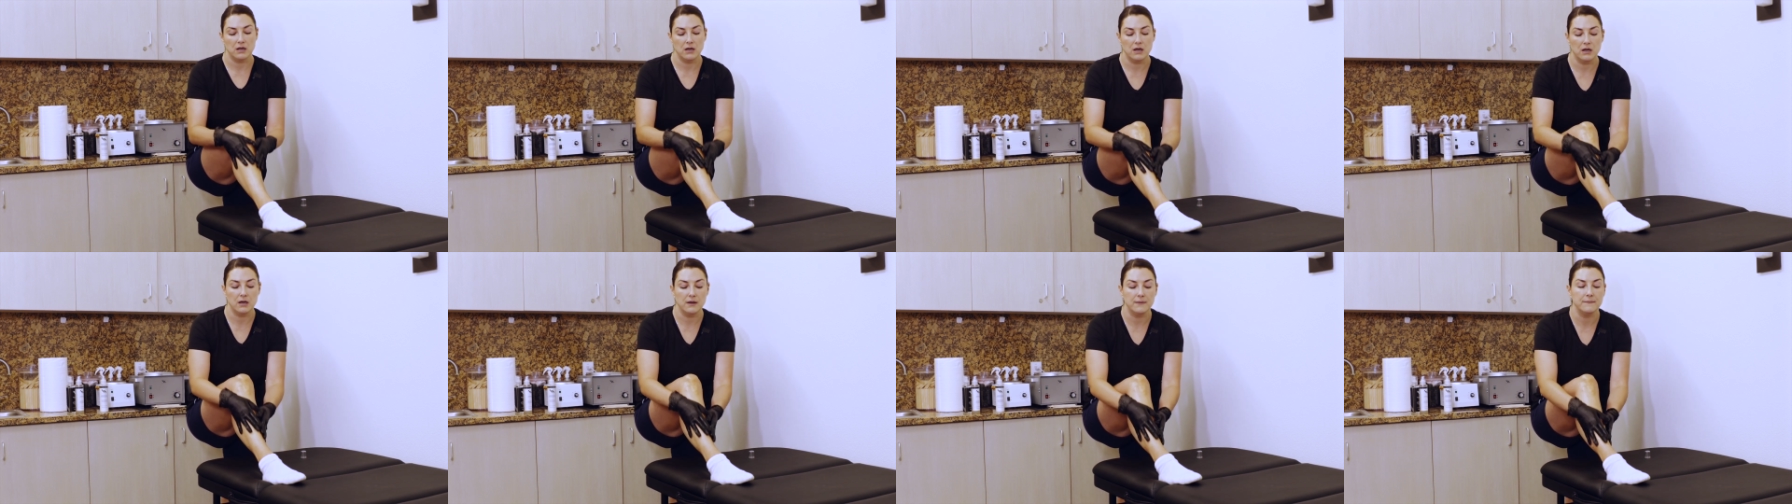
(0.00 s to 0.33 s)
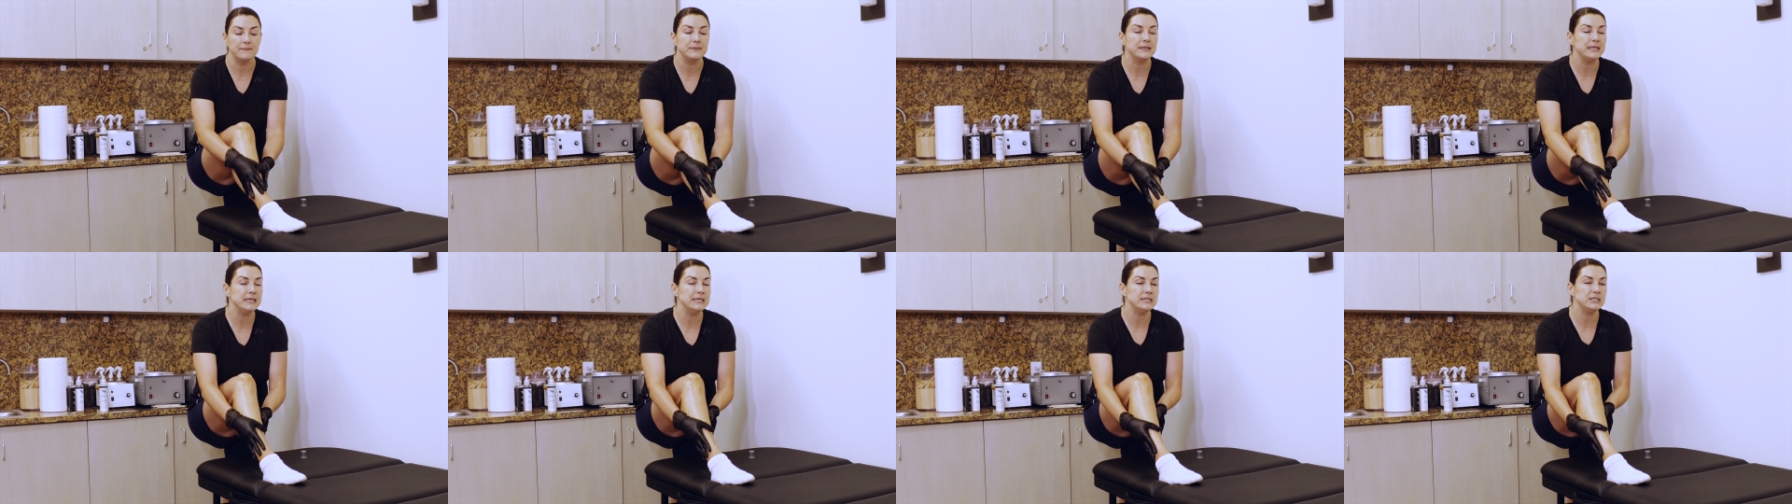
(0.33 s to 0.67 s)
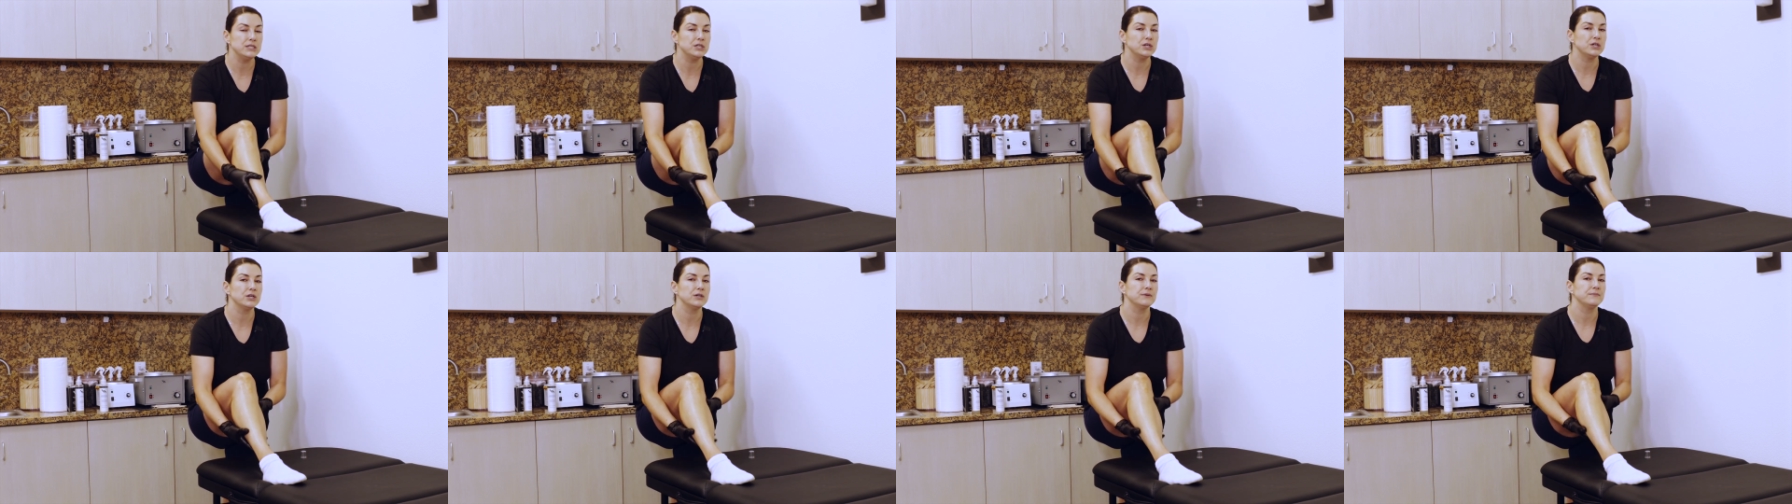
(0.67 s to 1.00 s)
uh,
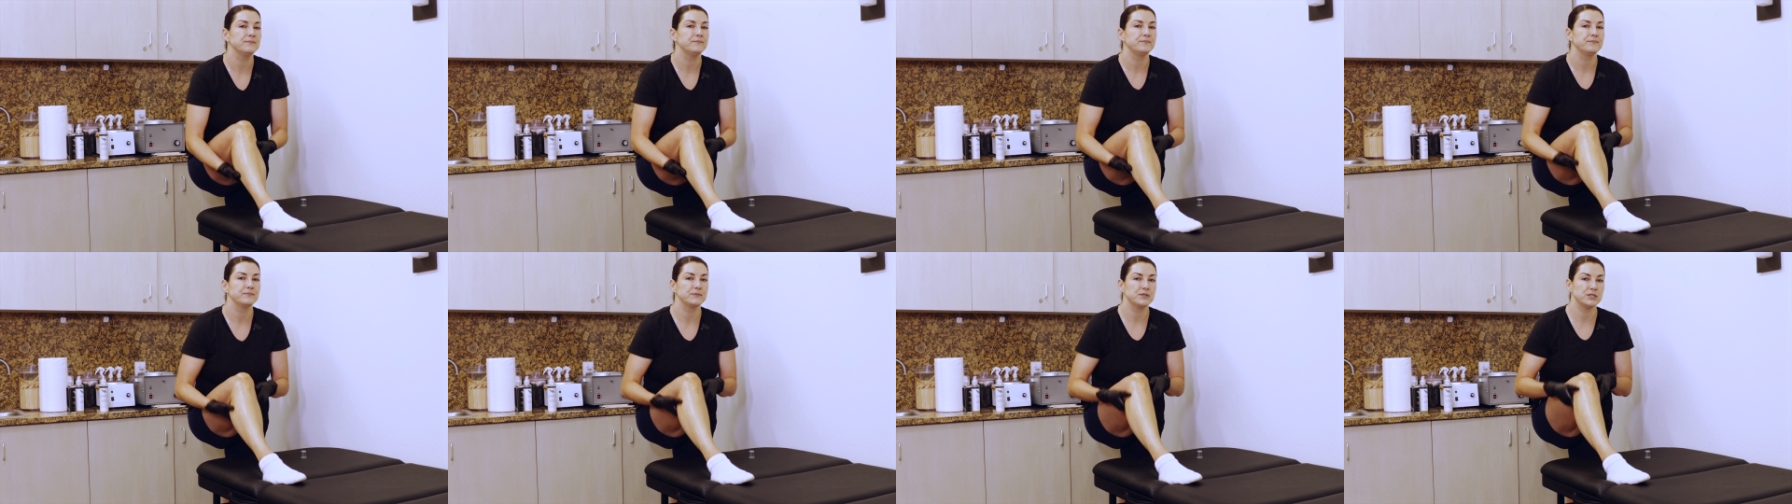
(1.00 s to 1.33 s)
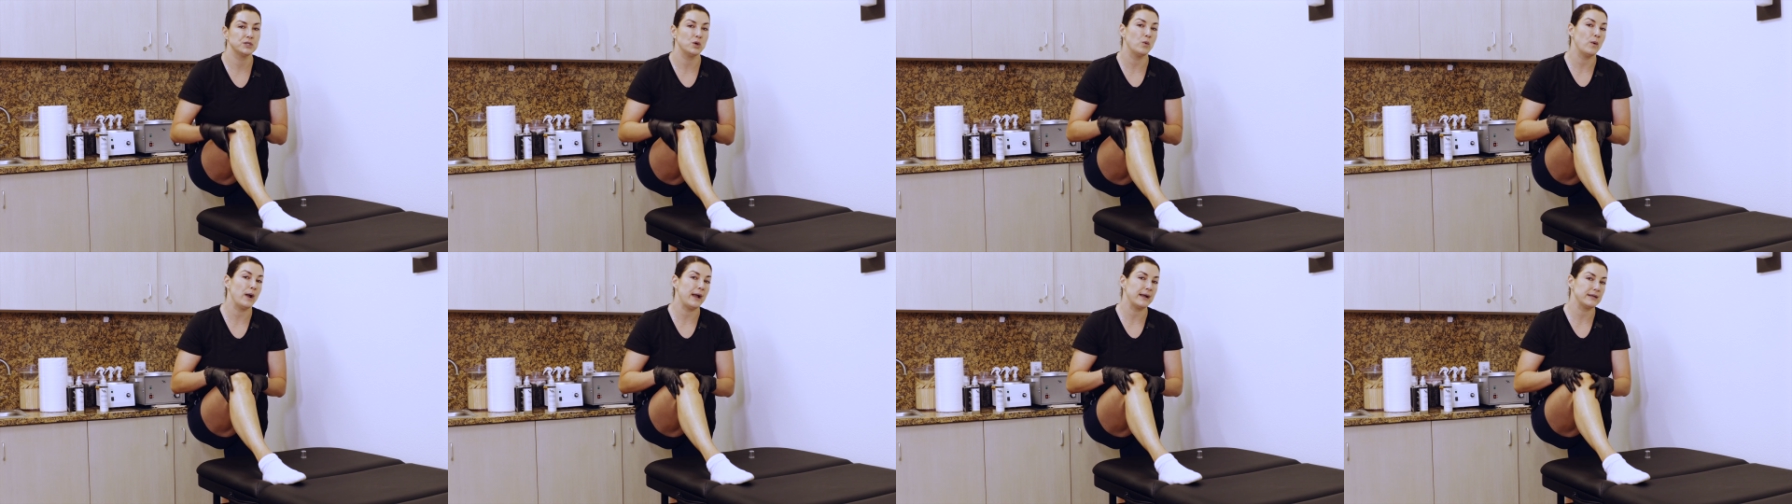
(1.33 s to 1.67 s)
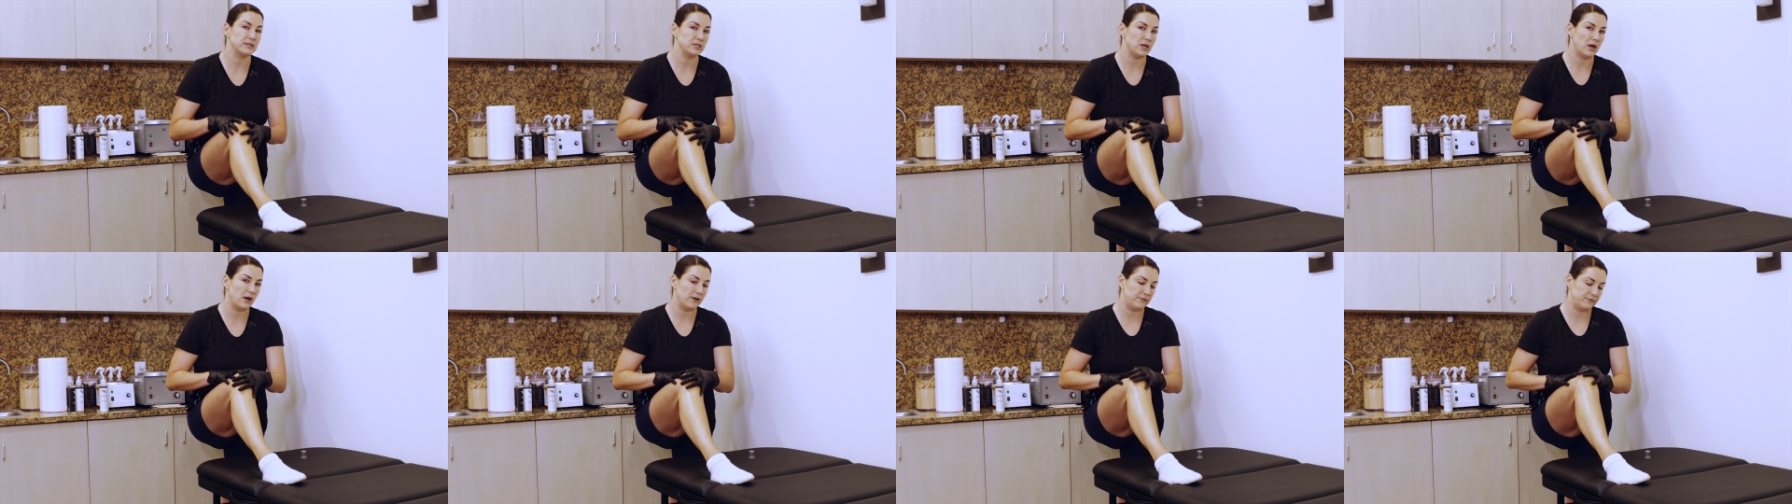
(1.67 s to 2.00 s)
easier to
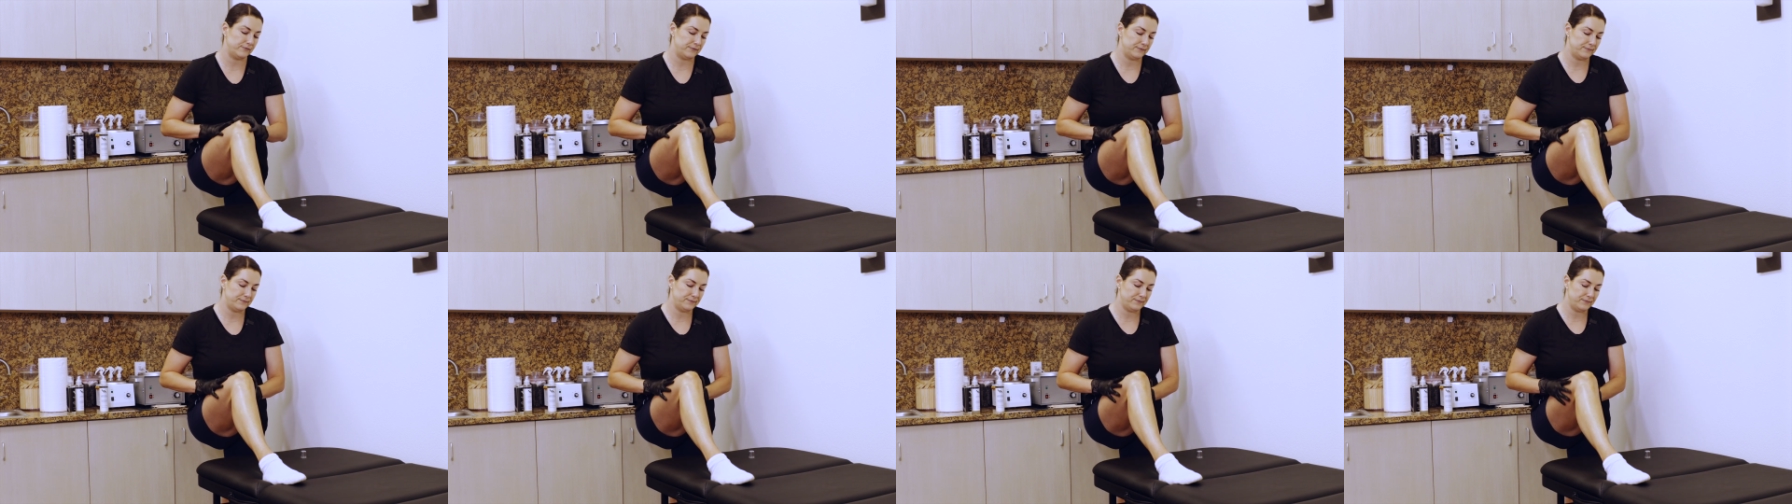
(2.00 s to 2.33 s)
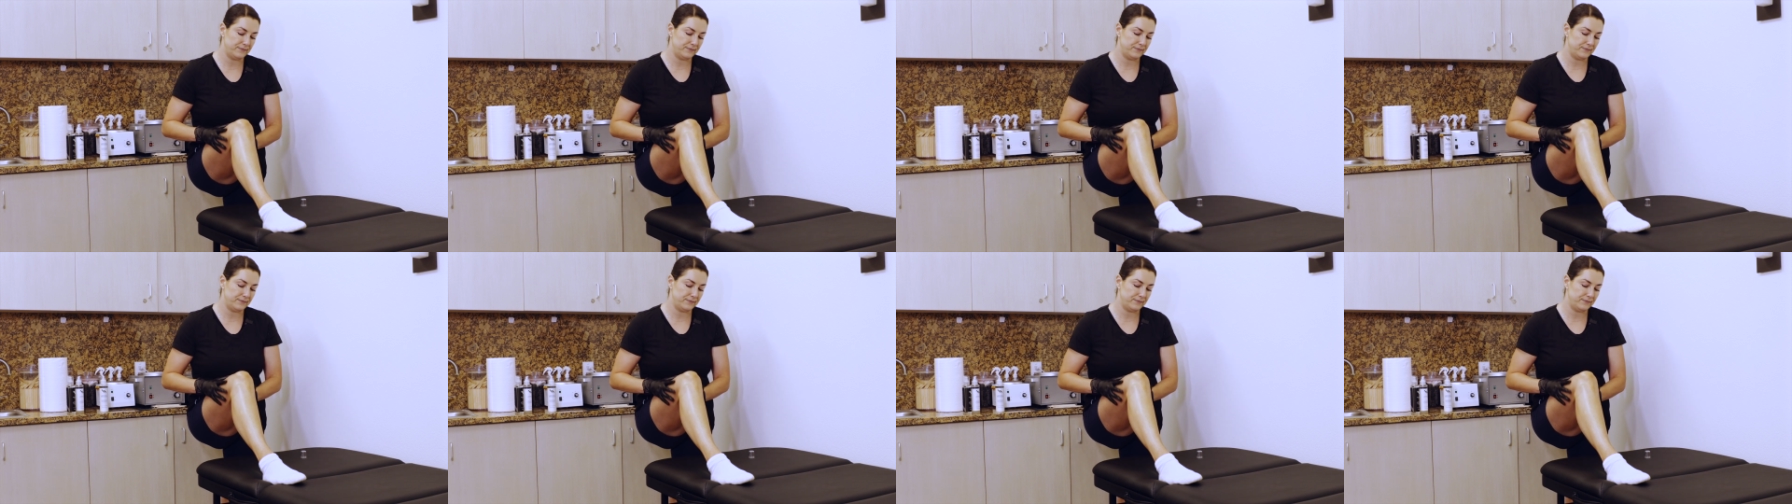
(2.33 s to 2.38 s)
wax off.